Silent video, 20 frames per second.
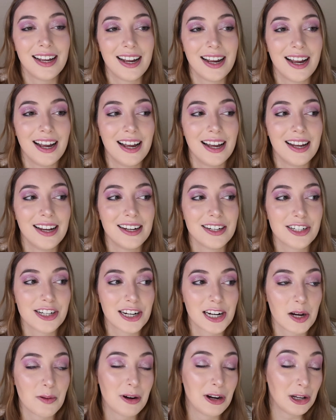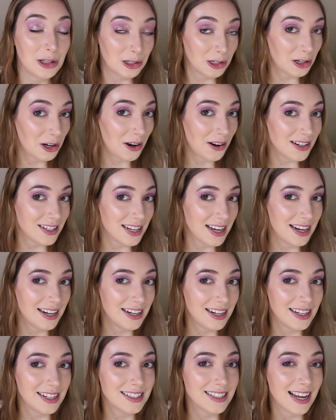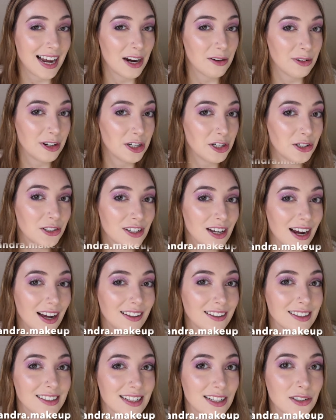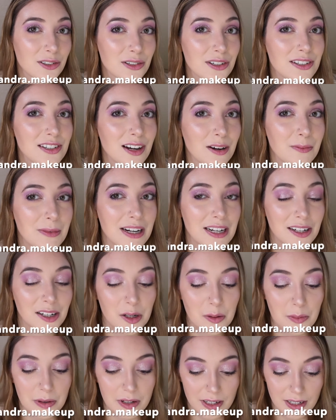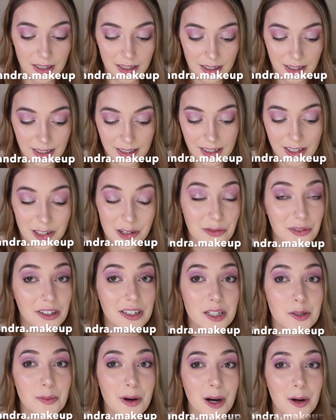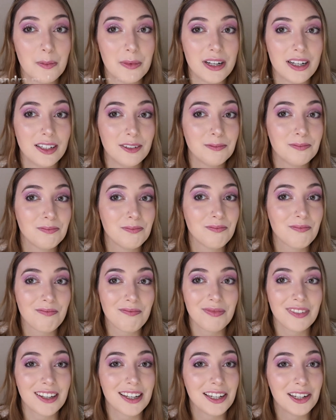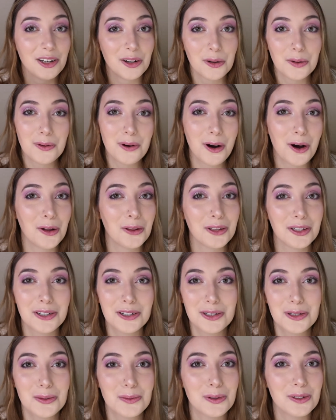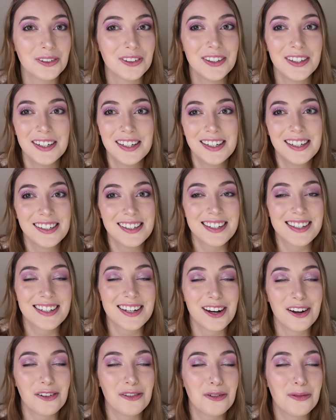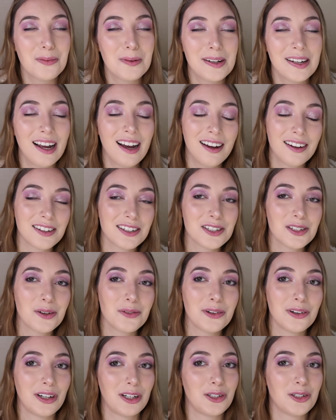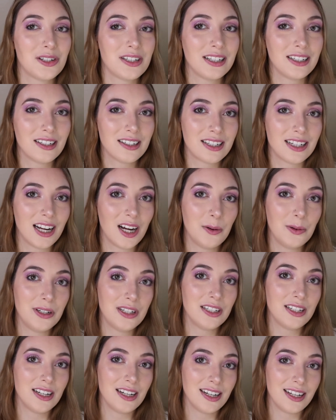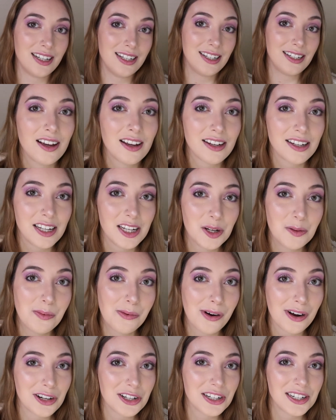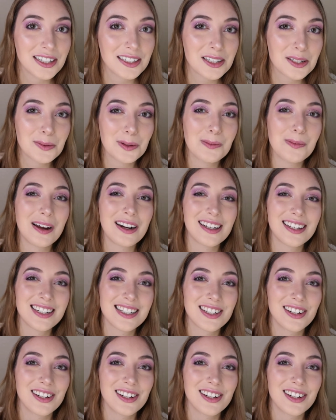and check out my other content. It's at rachel.alexandra.makeup. Tell your friends about me, you know, all the usual stuff. But yeah, so if you're interested to see how we did it, keep watching because we're about to get